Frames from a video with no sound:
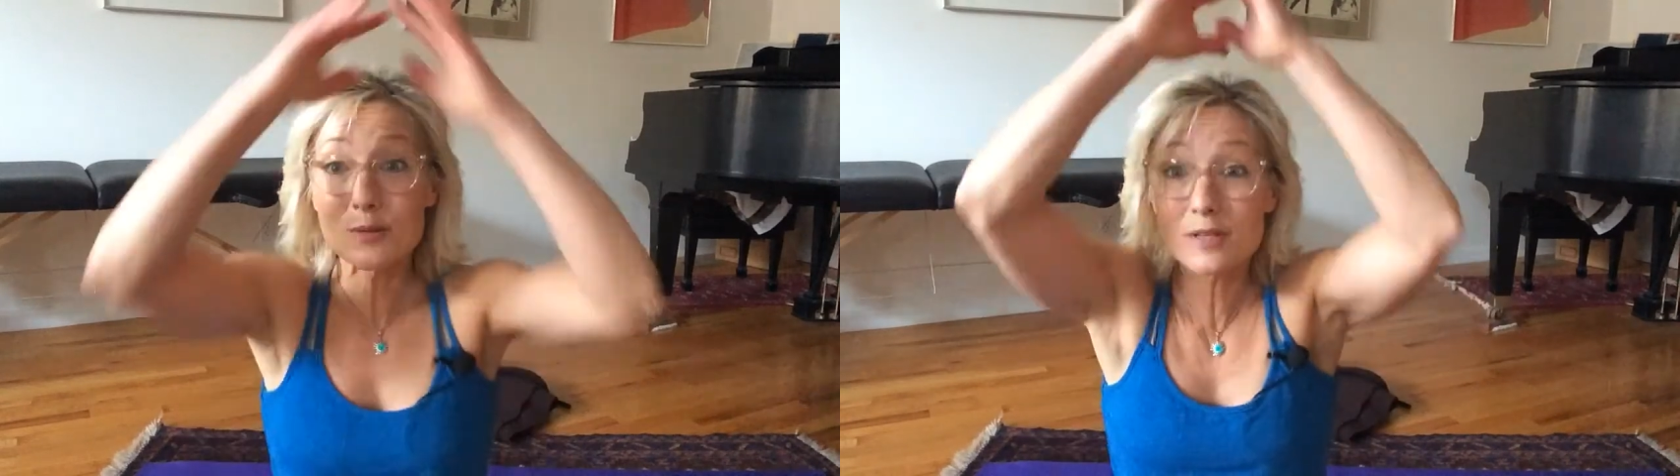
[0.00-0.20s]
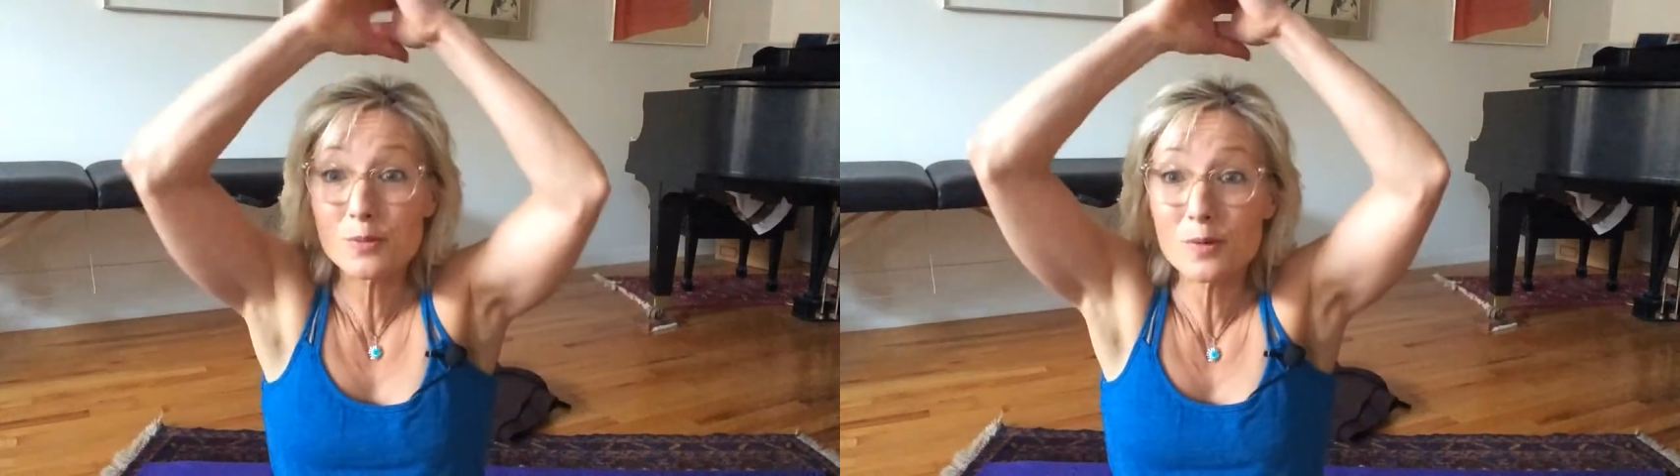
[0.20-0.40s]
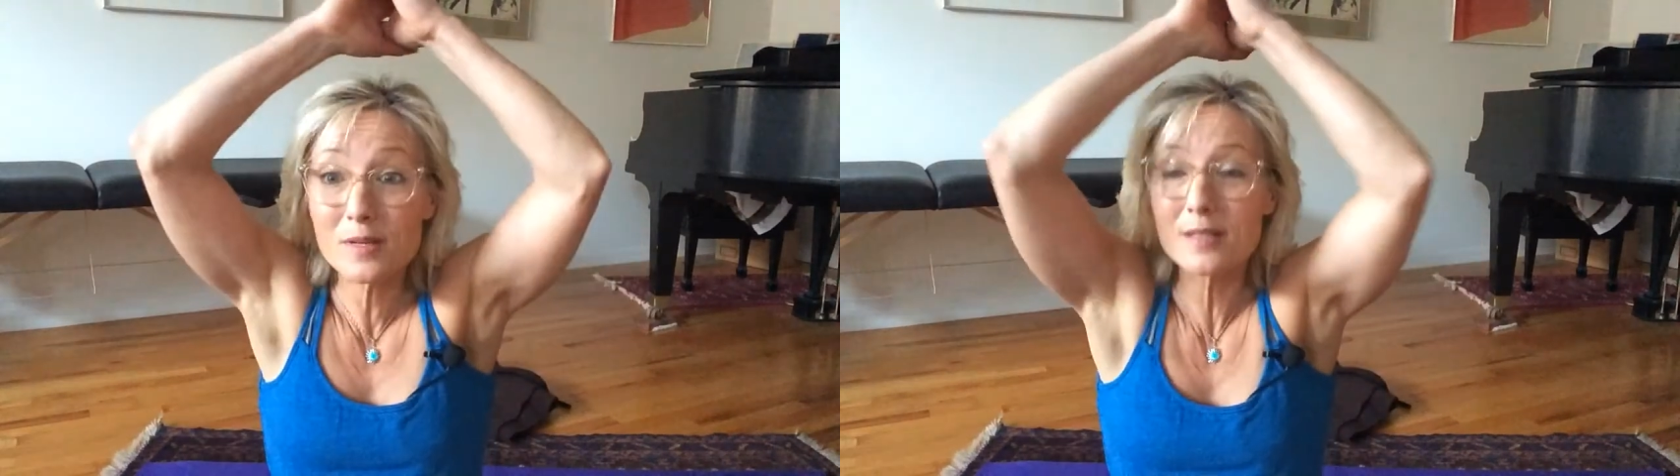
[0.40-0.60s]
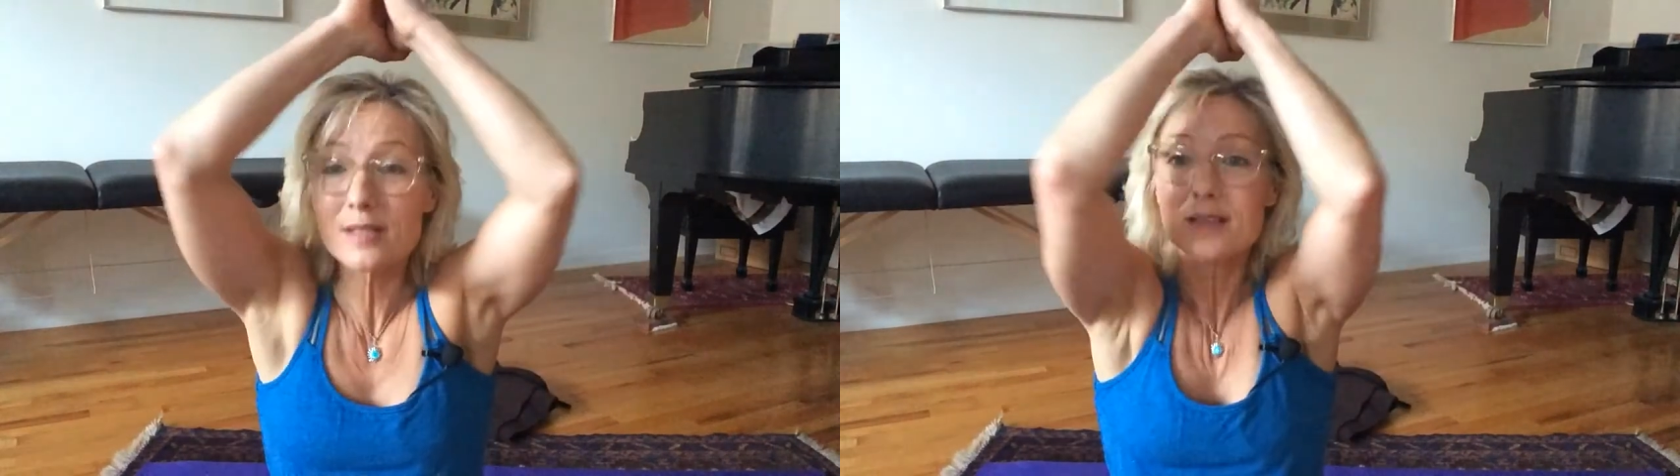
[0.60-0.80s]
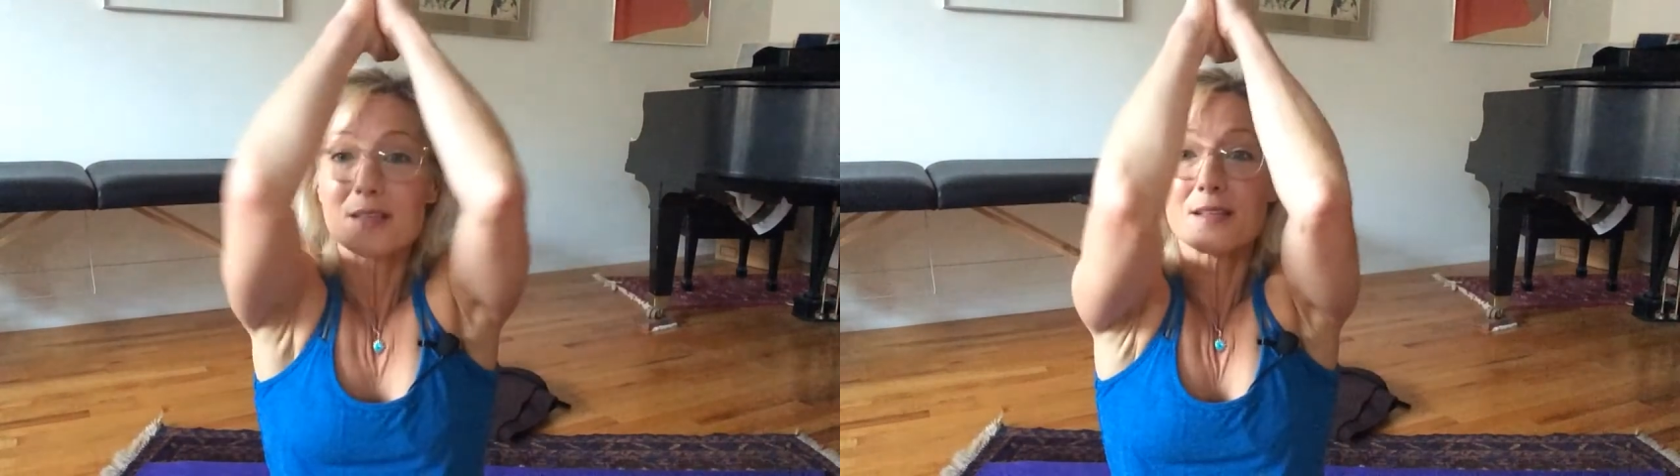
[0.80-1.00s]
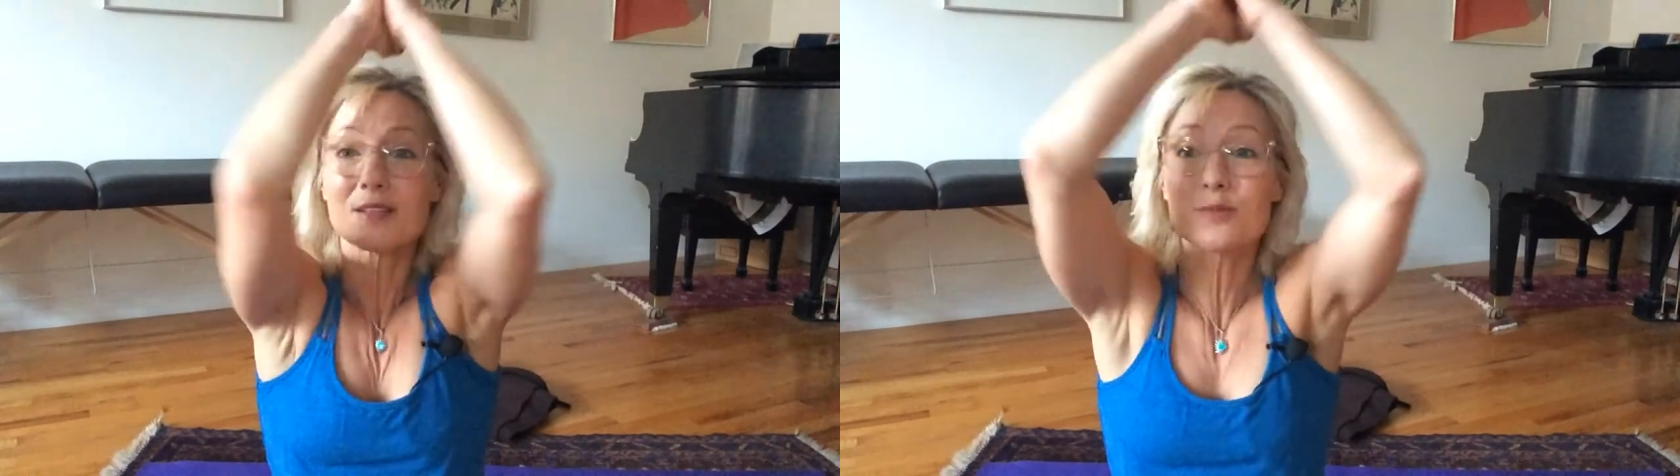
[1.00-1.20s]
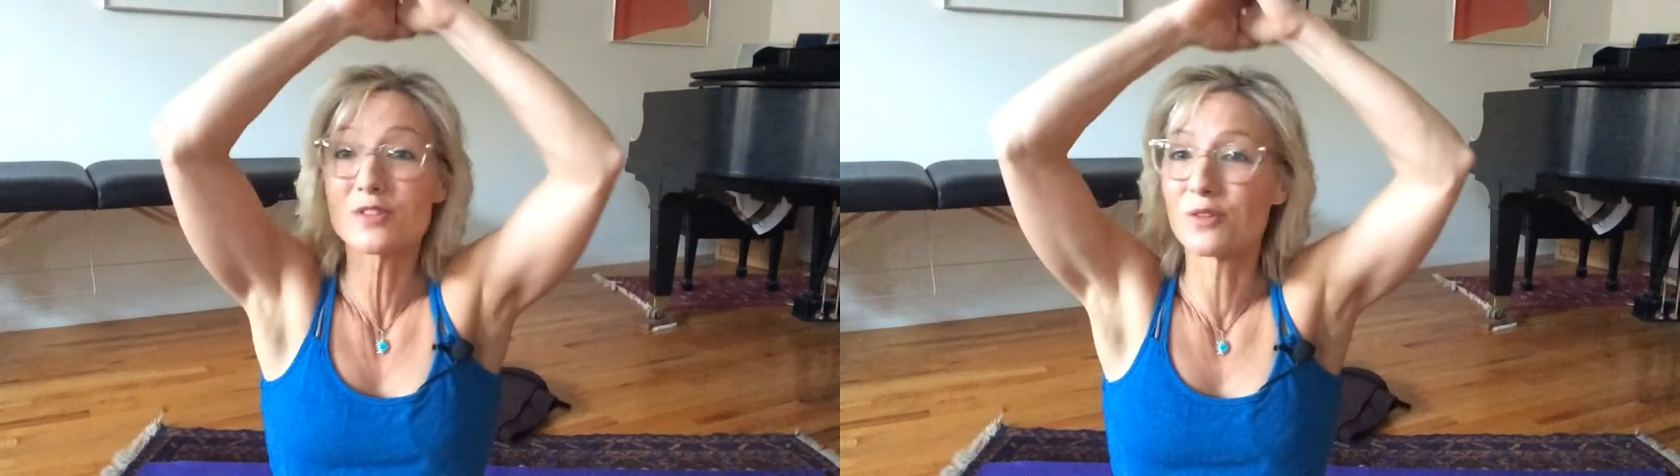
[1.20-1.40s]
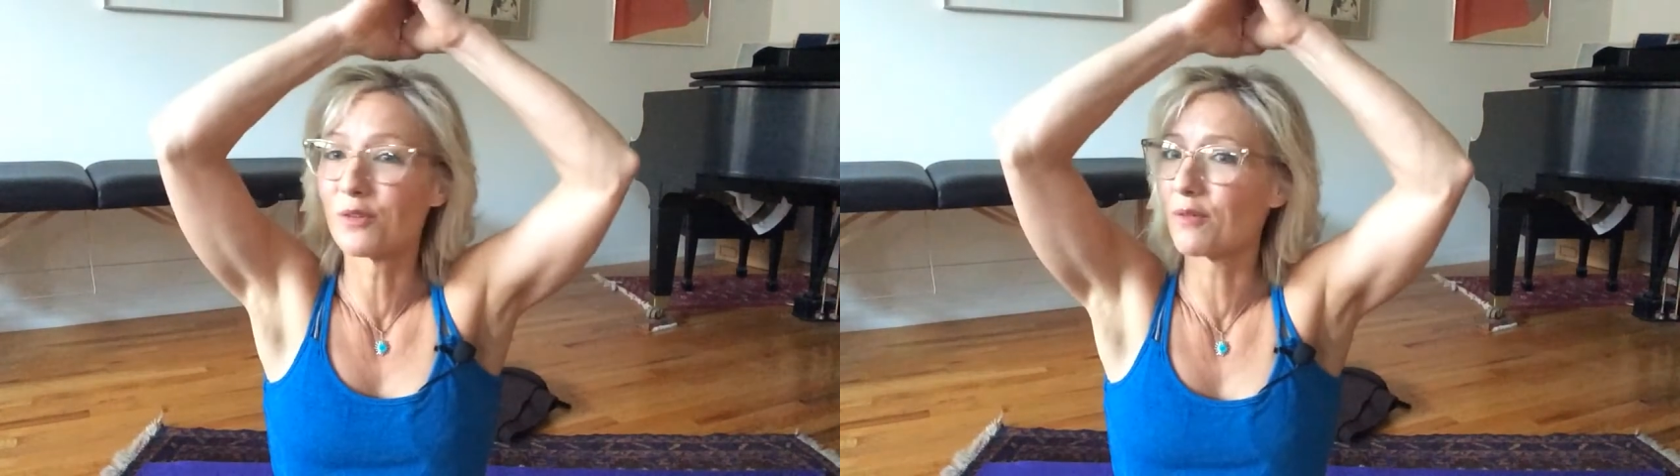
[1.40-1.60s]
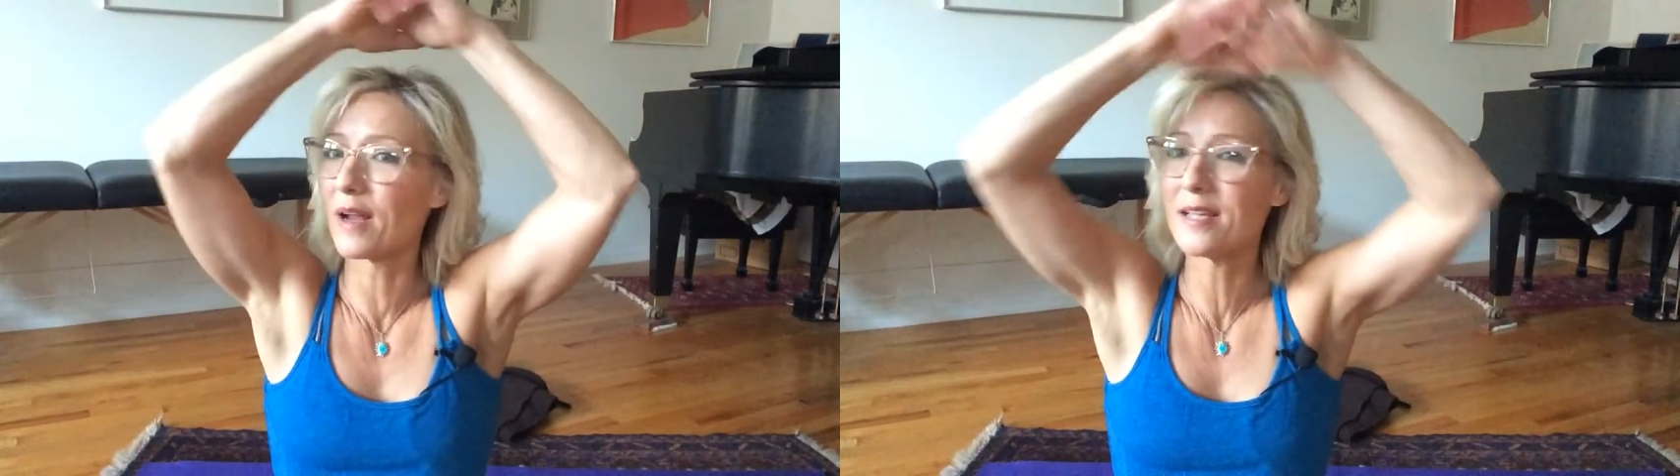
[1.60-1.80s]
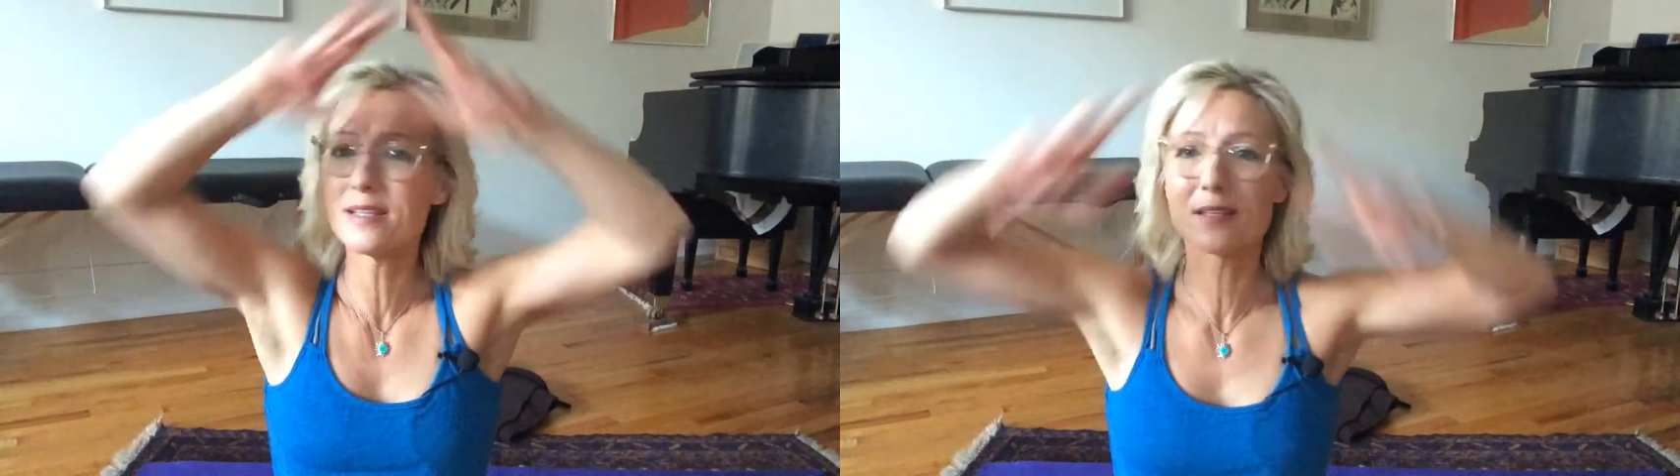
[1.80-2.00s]
this one's
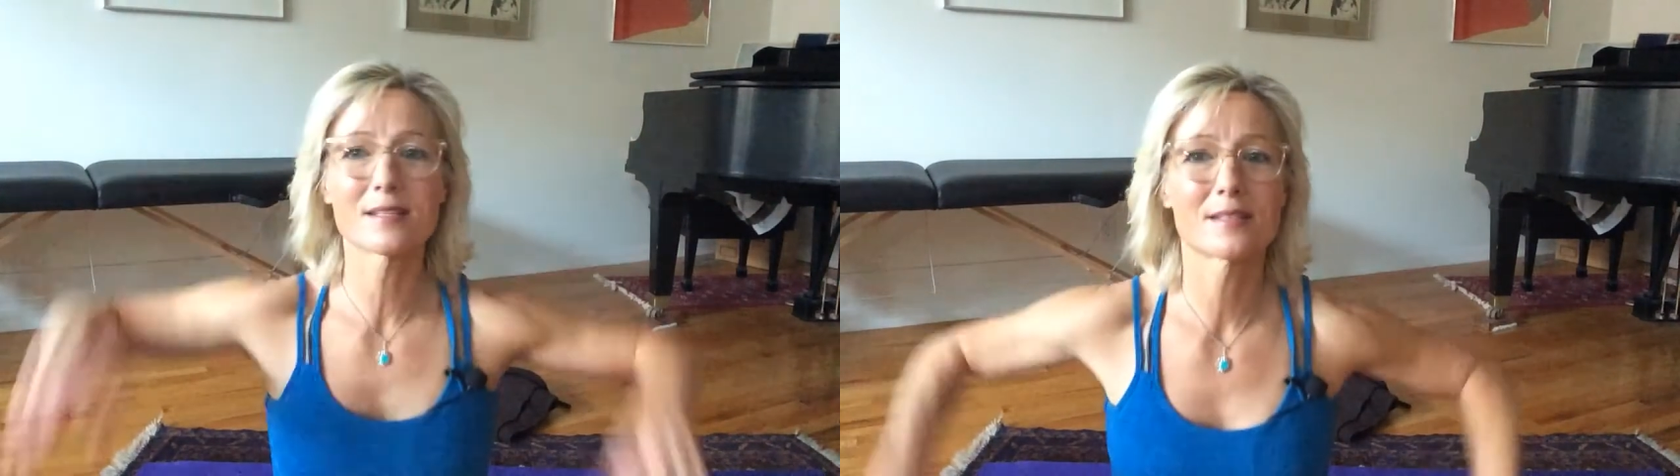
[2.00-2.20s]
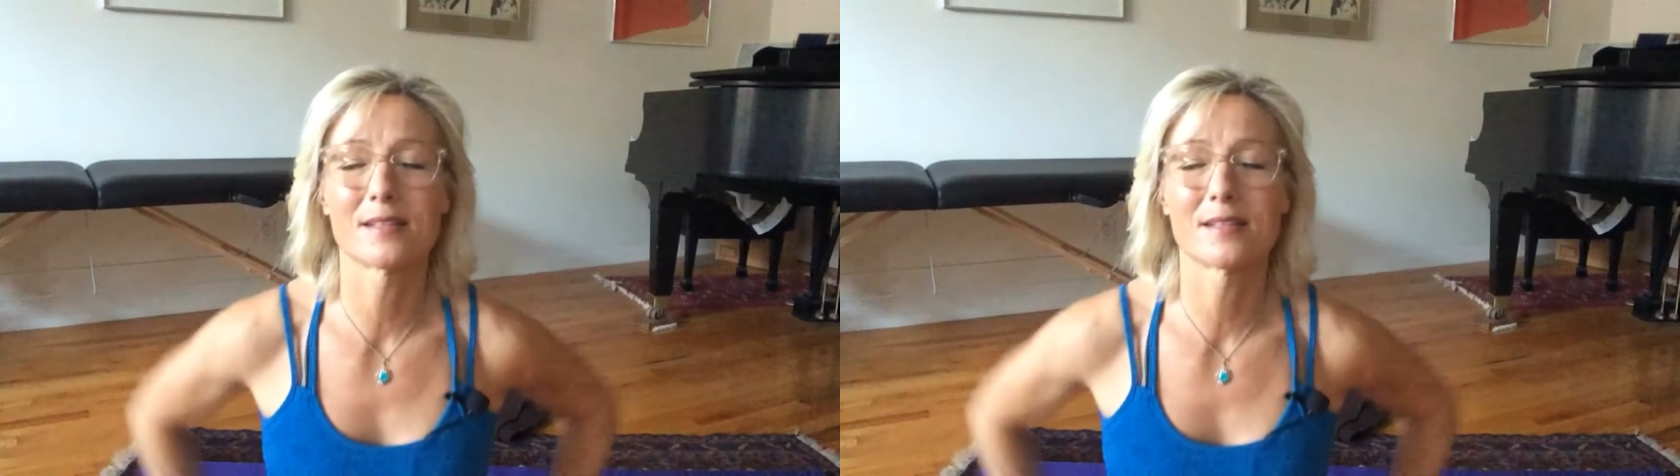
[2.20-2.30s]
great.